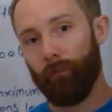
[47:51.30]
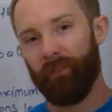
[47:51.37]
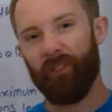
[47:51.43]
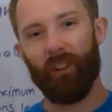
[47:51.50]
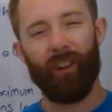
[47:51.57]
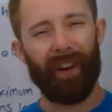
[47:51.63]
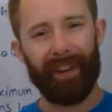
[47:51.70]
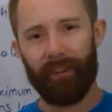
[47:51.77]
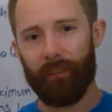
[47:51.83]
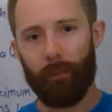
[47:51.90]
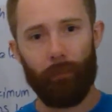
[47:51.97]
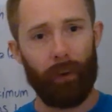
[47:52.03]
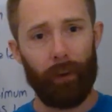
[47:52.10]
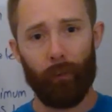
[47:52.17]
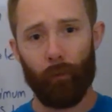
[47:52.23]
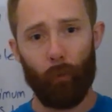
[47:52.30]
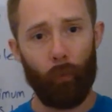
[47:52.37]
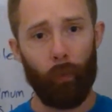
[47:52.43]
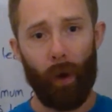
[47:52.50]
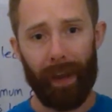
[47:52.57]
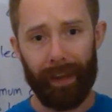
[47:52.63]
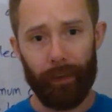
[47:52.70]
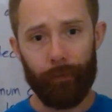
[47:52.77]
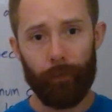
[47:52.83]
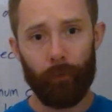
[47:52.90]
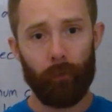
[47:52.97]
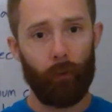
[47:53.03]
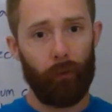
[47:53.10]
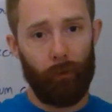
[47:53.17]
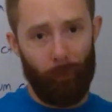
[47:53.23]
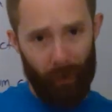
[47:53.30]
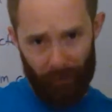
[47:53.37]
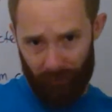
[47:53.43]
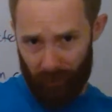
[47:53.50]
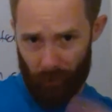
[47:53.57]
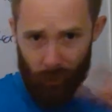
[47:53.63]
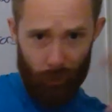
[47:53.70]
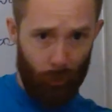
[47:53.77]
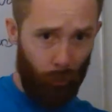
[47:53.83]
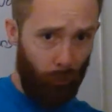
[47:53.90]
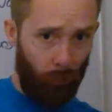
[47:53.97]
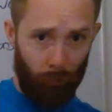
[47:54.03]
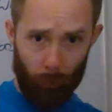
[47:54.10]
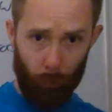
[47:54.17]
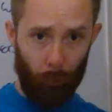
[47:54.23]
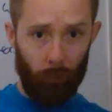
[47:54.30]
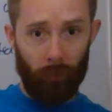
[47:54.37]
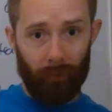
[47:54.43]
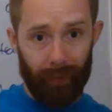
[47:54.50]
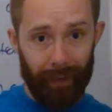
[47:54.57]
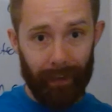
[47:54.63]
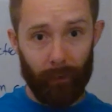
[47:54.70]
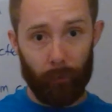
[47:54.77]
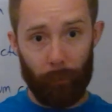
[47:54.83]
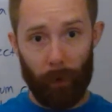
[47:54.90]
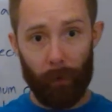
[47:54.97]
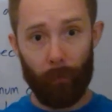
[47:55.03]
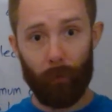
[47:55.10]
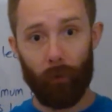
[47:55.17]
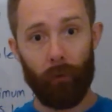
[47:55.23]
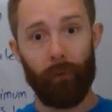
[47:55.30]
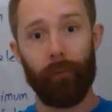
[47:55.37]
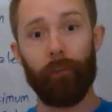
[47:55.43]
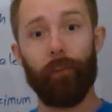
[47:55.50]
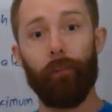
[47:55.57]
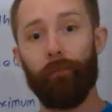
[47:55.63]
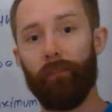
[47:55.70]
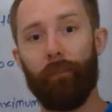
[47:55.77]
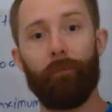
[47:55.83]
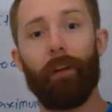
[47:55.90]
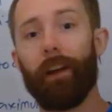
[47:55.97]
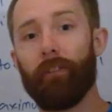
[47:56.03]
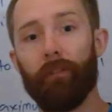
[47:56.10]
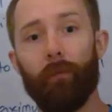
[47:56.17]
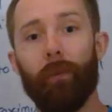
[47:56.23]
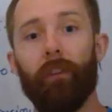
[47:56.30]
light generally as a wave. So you might have seen the Young's double slit experiment and diffraction,